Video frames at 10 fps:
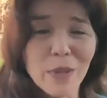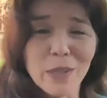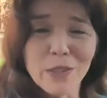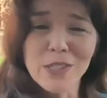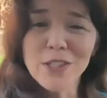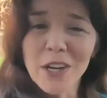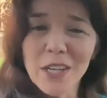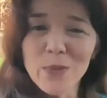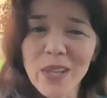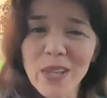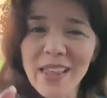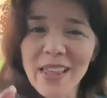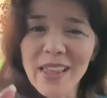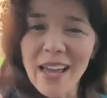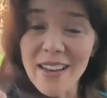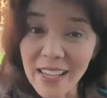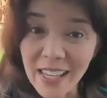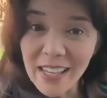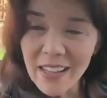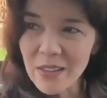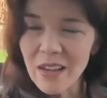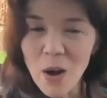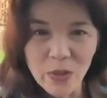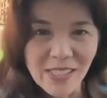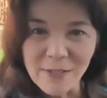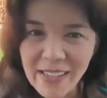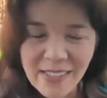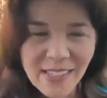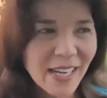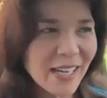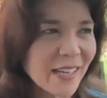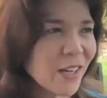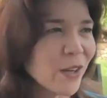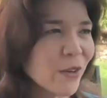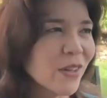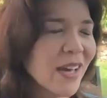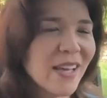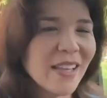Just starting with that nugget that you think, oh, this is fascinating,